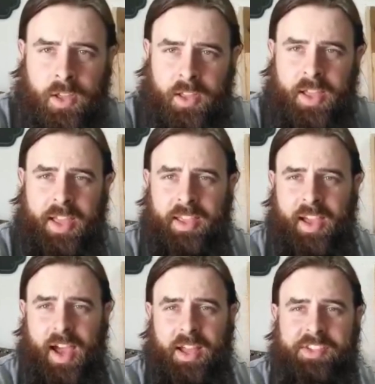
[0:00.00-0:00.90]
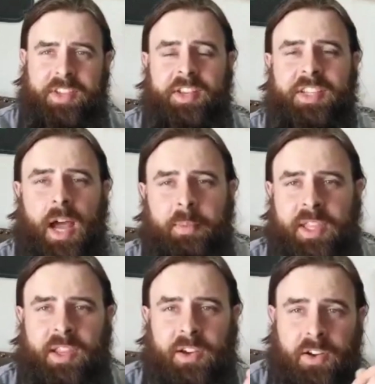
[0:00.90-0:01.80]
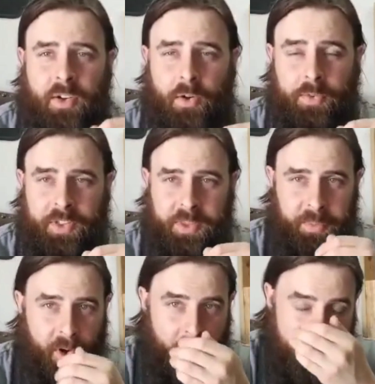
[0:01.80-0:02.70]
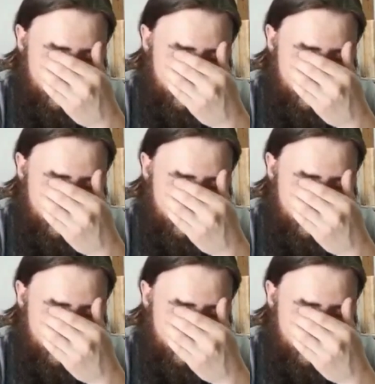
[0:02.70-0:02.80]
Hey guys, Tommy here over at the bar,